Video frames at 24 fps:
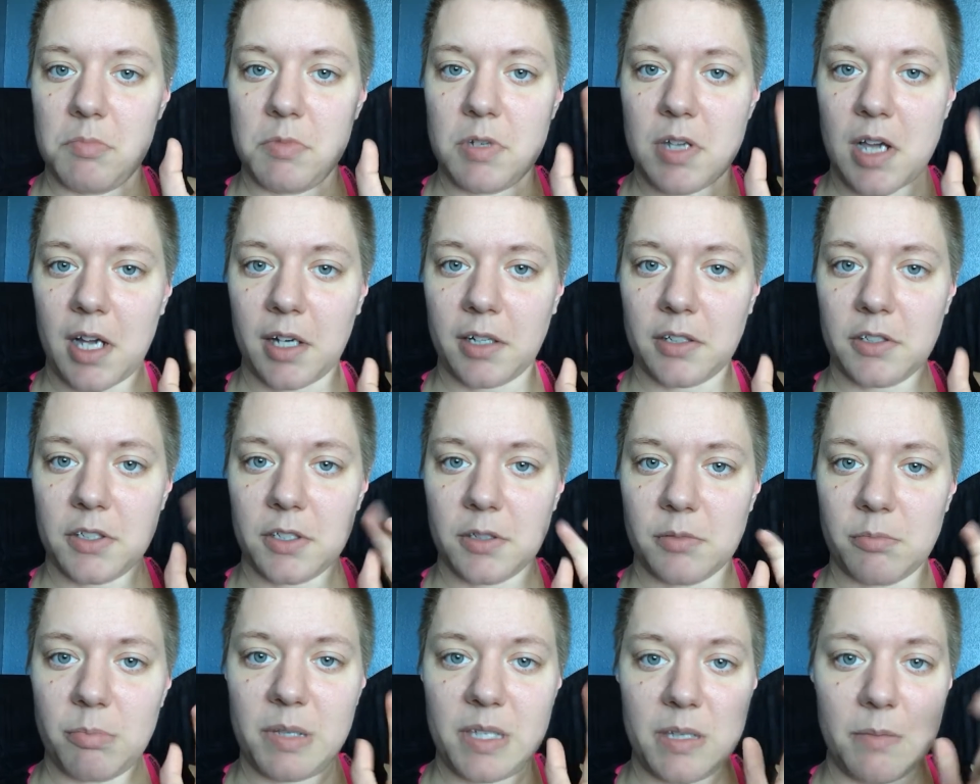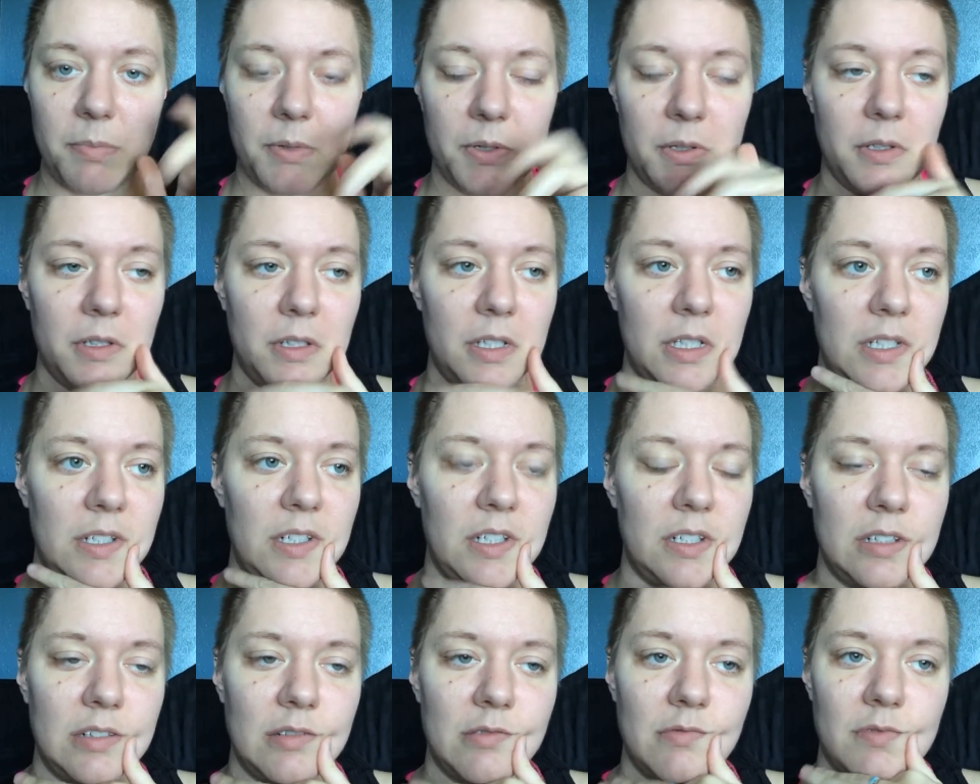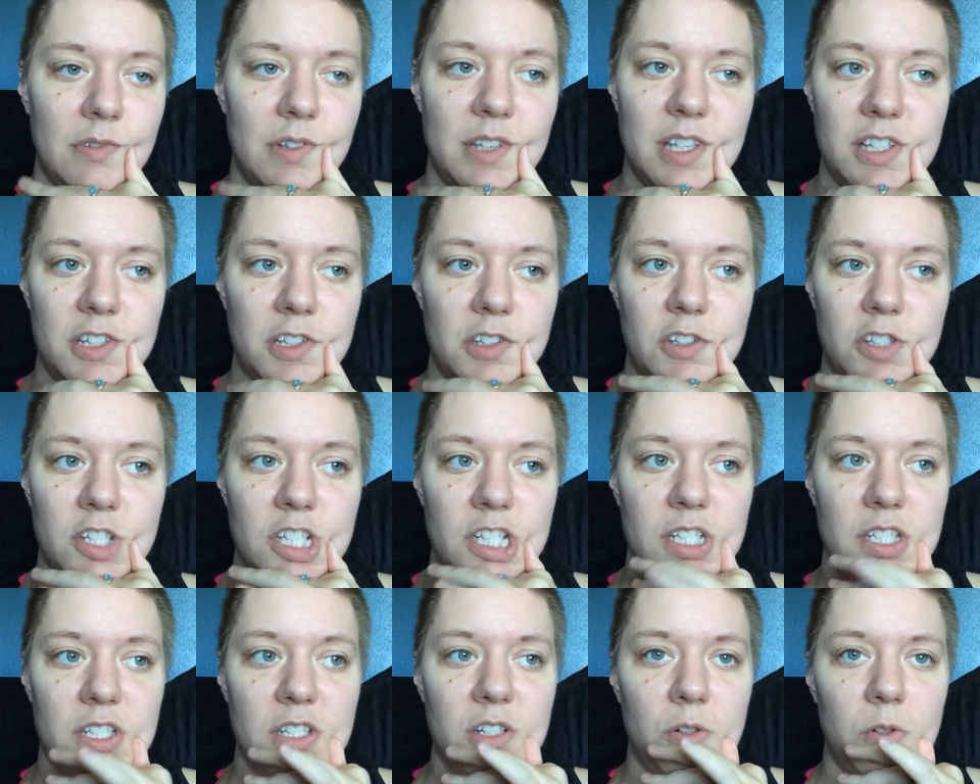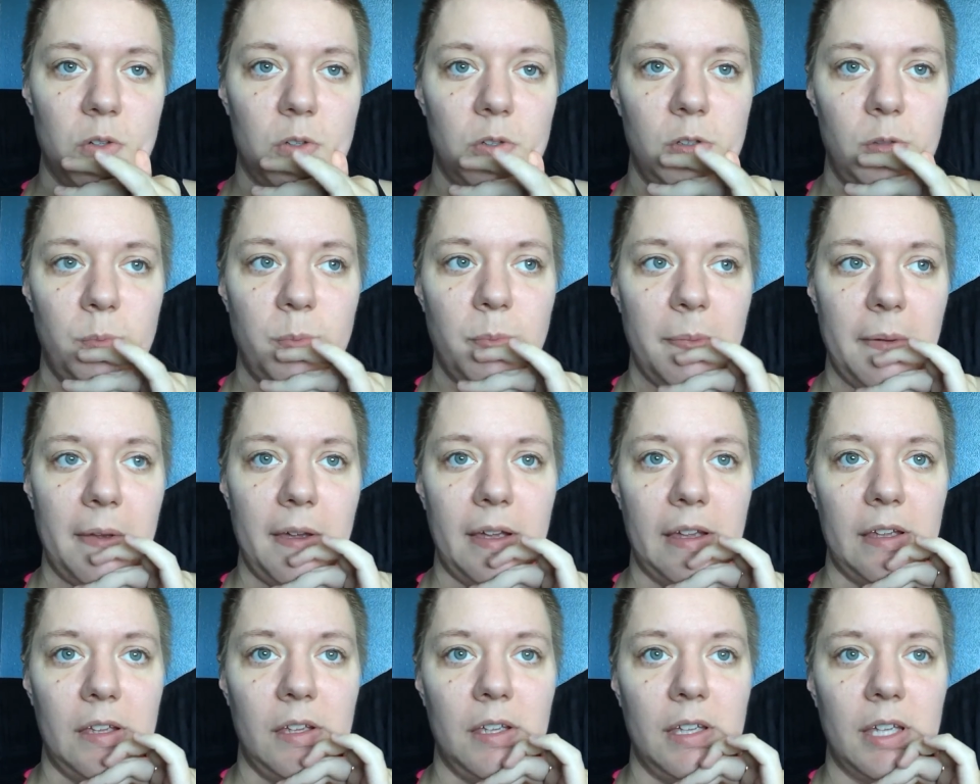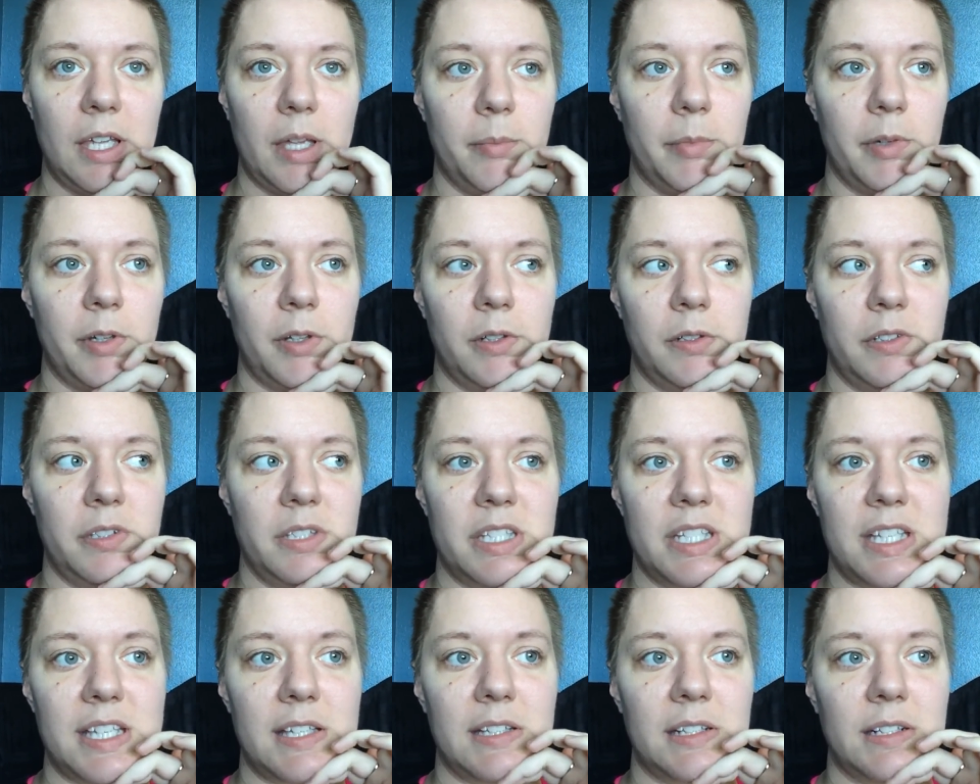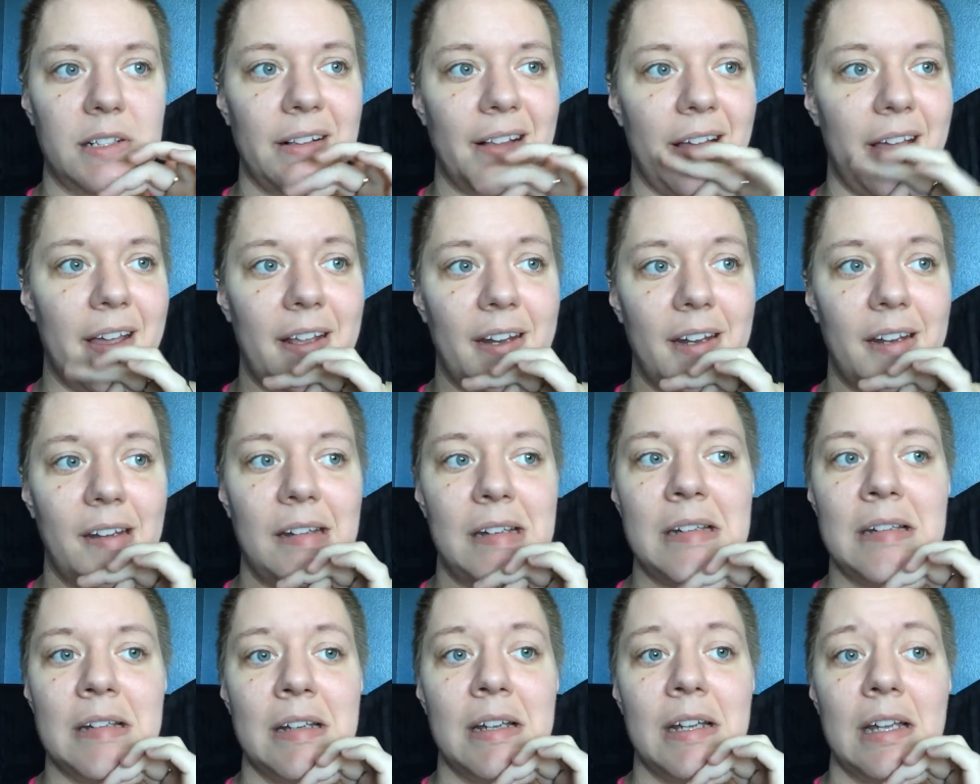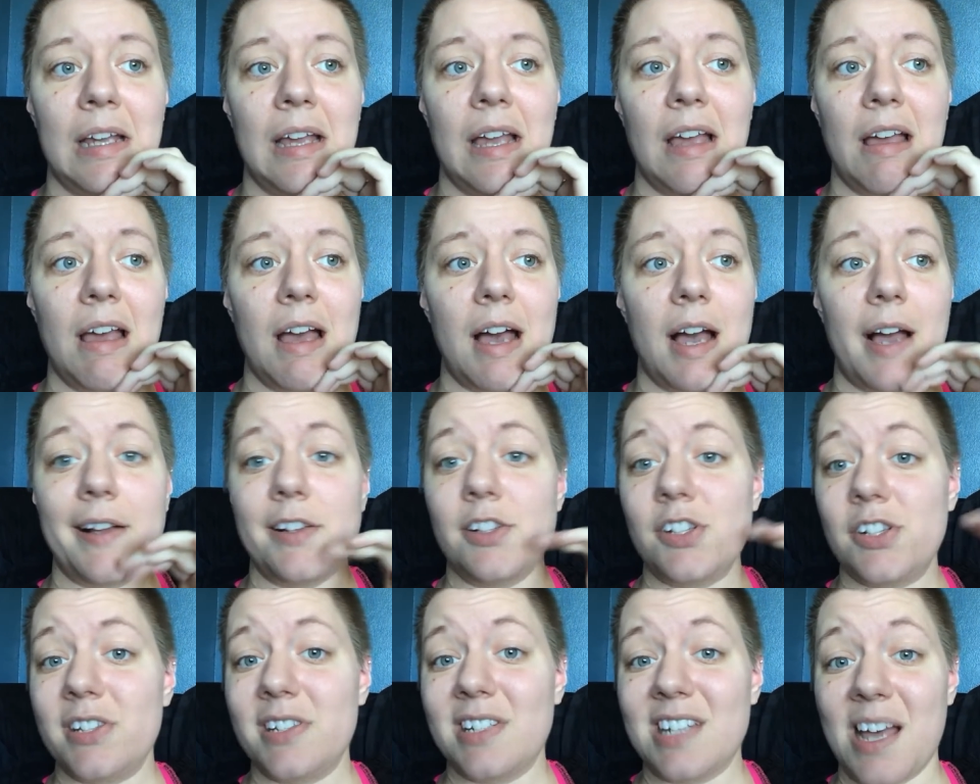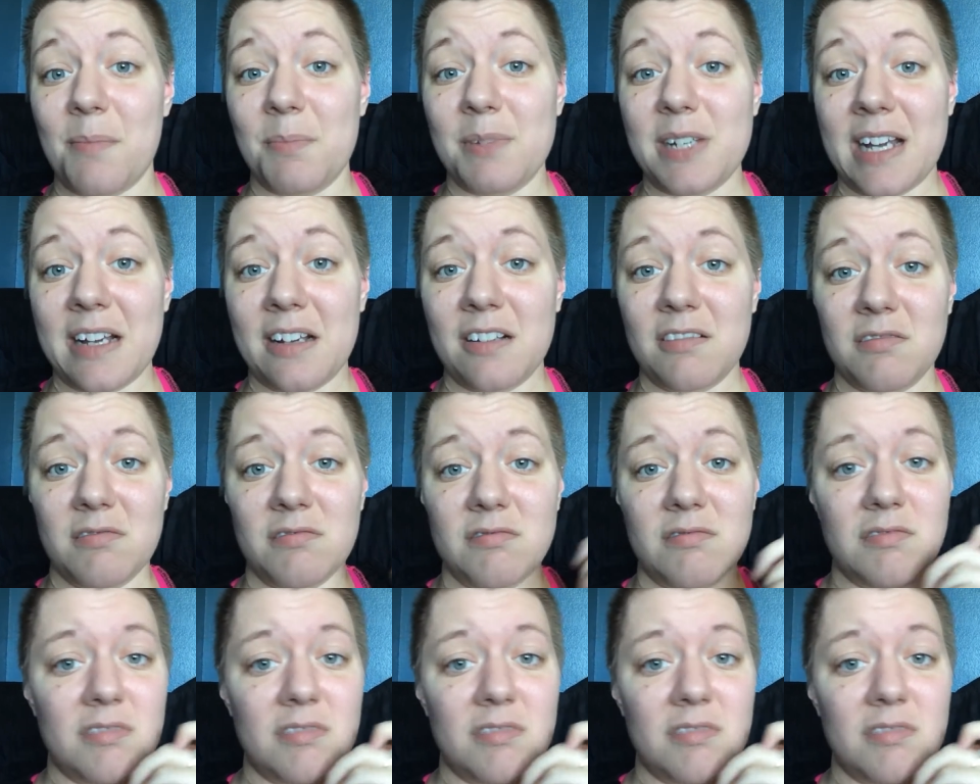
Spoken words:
doctor people, and it's just a whole big chemical deal. And I just tapped out.